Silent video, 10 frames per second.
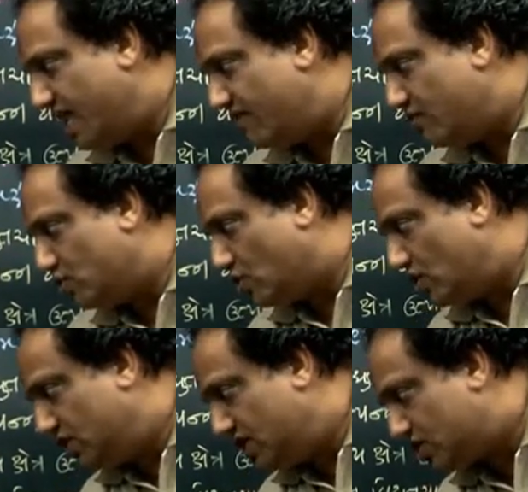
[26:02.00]
and if you
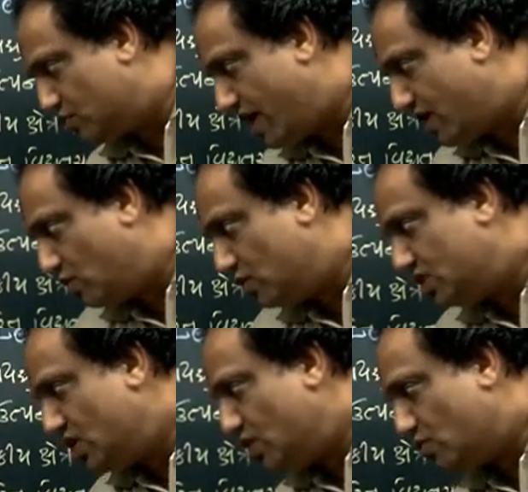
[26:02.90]
join these two
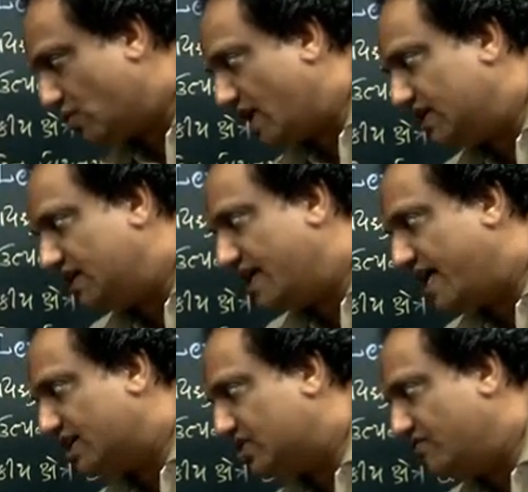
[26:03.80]
arrows, you will get the
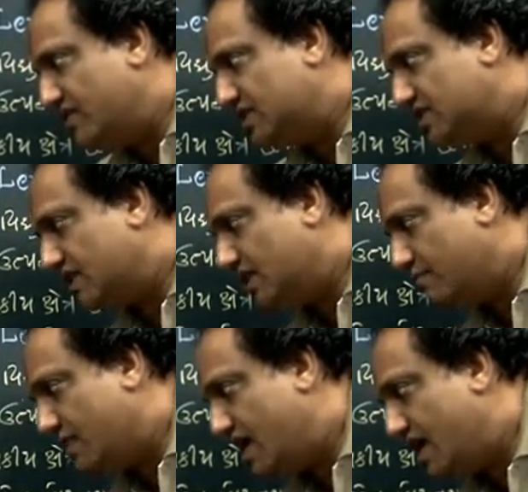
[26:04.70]
direction which is
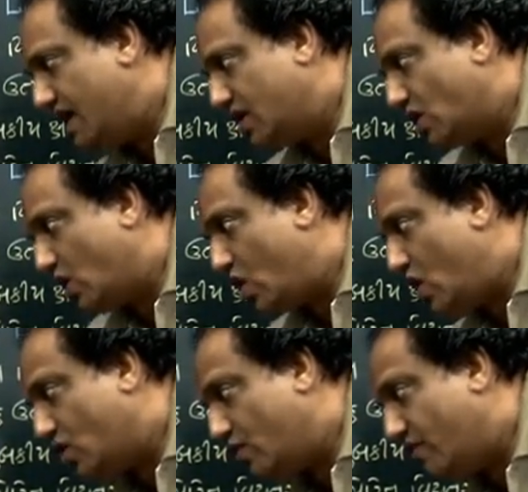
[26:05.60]
nothing but
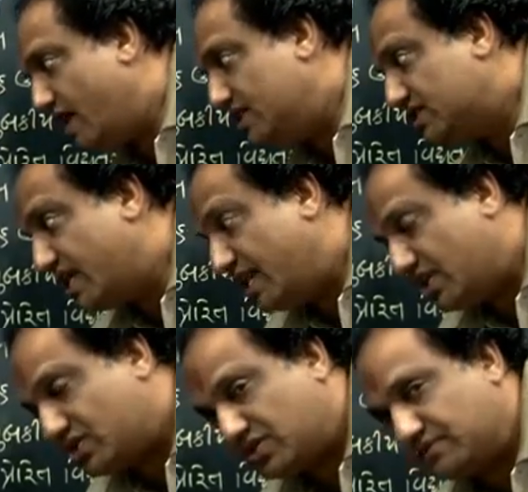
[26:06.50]
clockwise
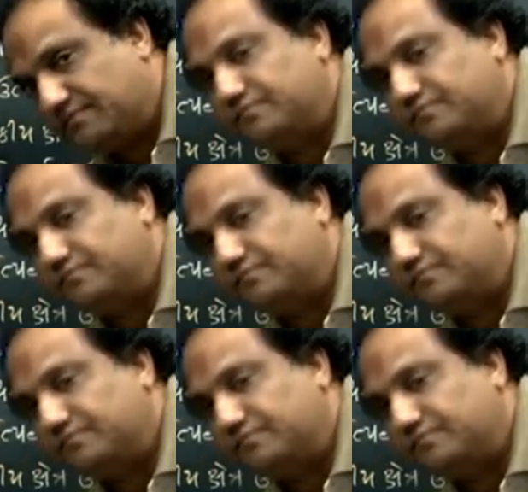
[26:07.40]
direction.